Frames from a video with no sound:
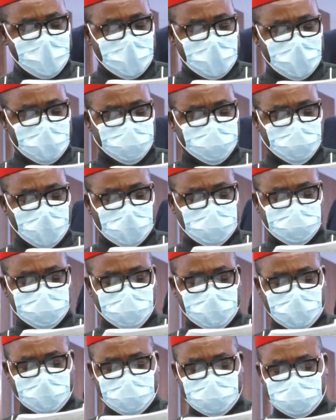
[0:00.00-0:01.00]
The first
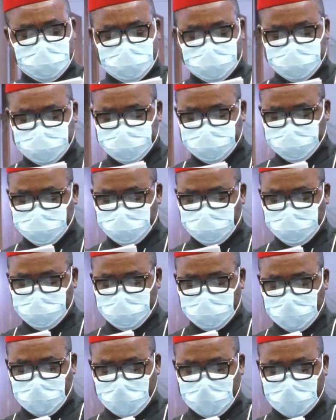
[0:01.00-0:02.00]
bill
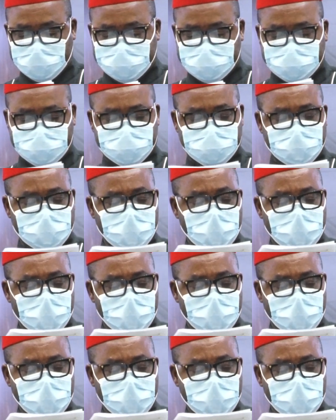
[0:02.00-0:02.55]
is